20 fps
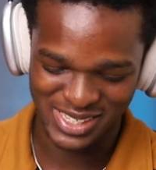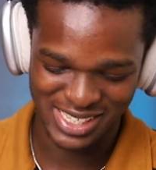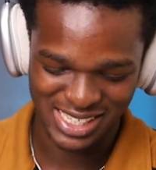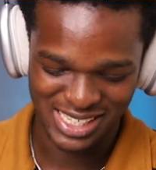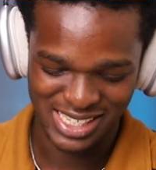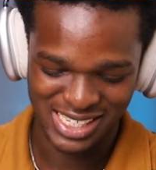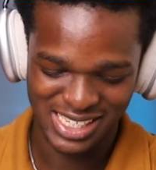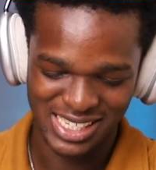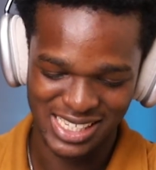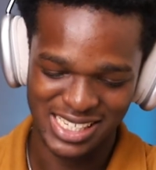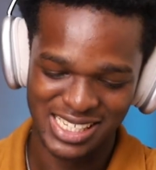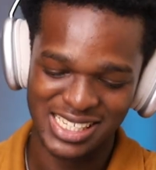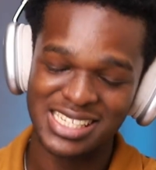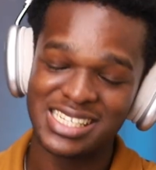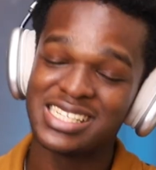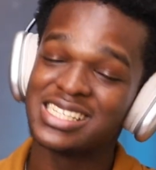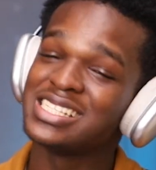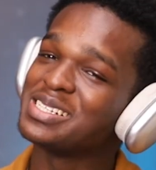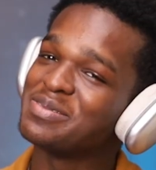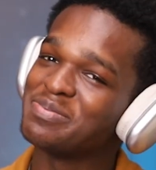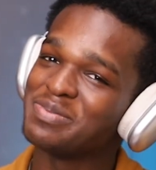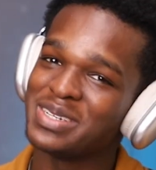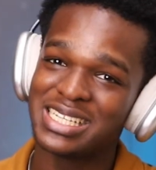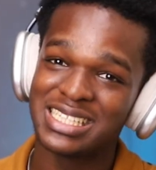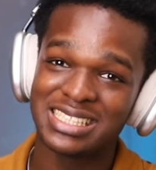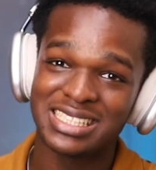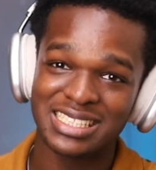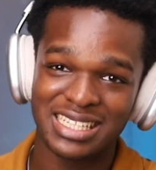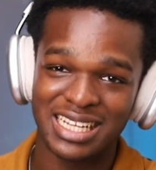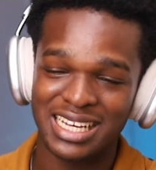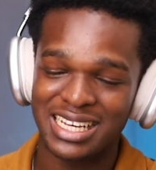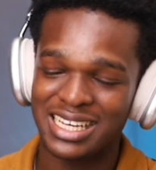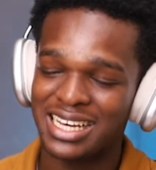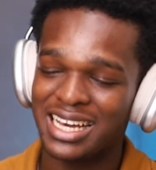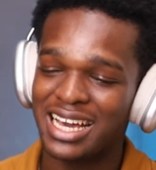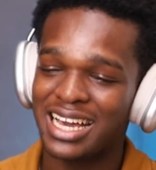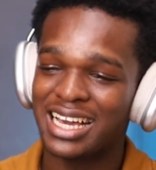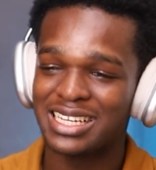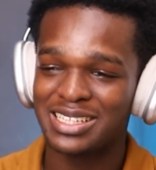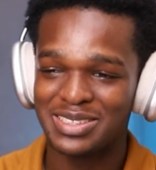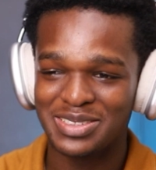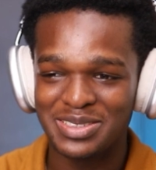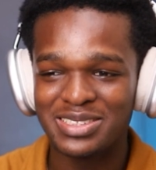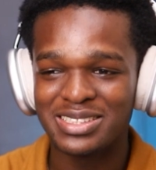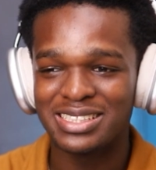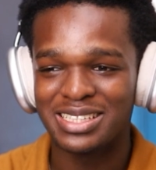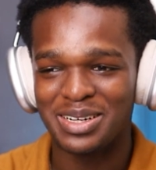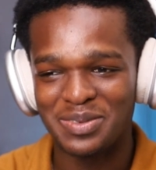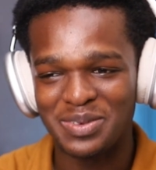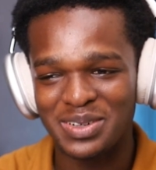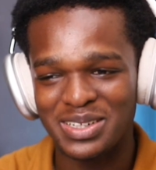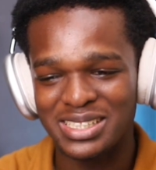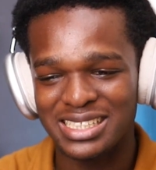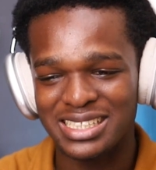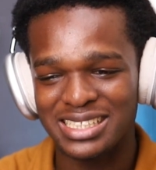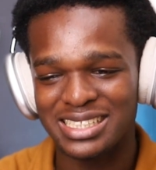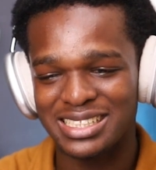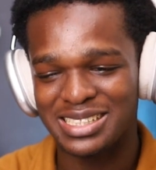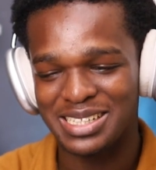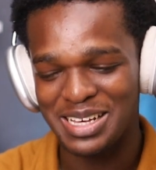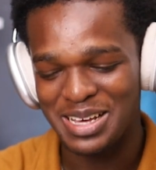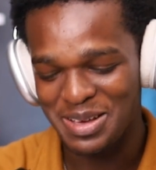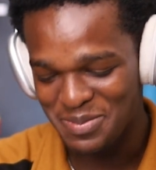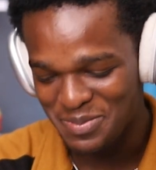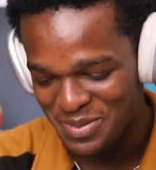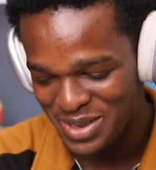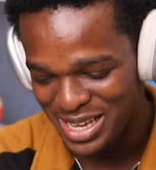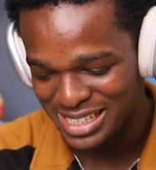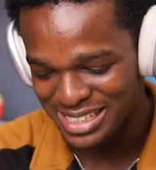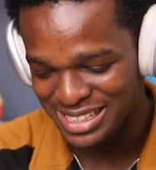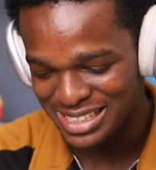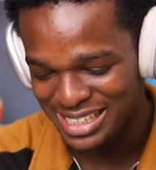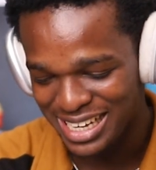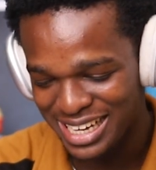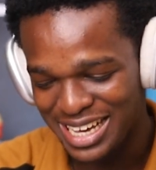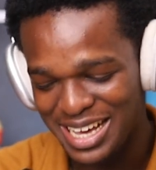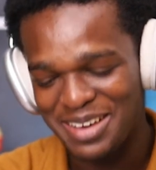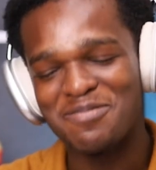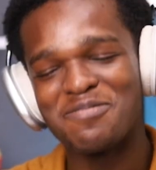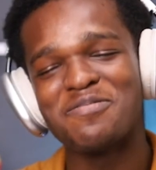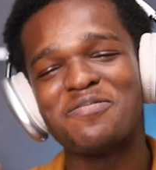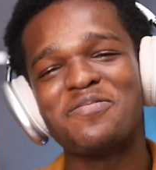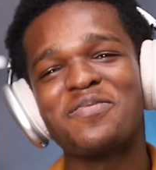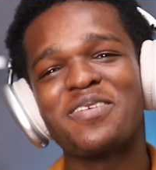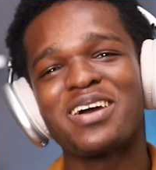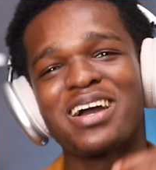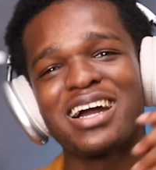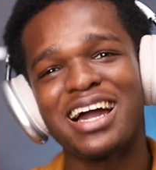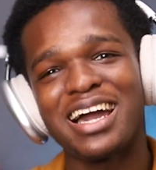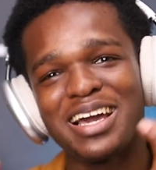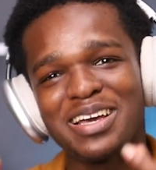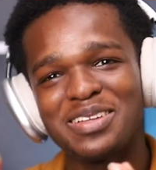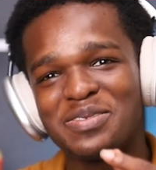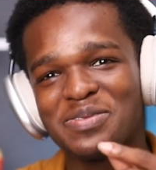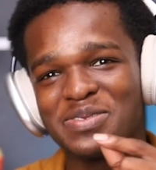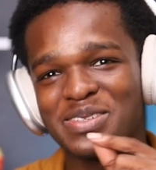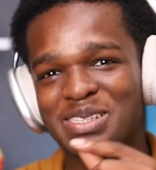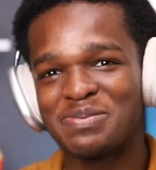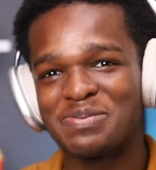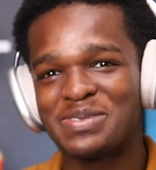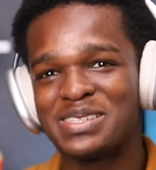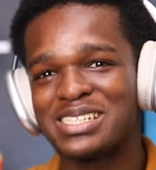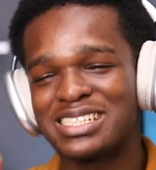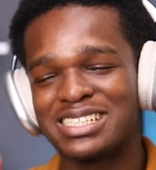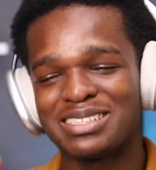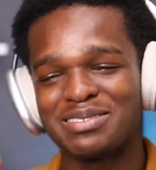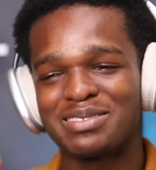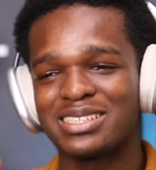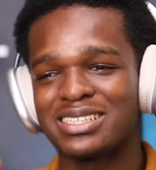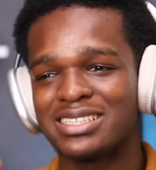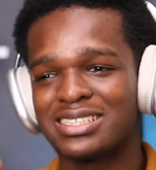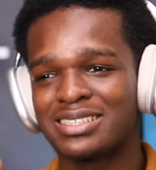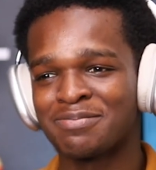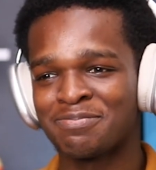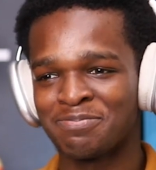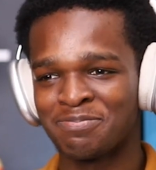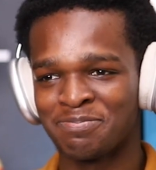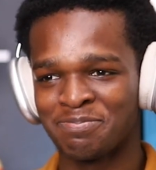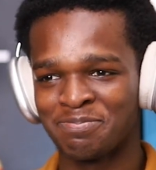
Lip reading: it's amazing. Like, I can use that word, it's amazing. Like, I'm kind of speechless because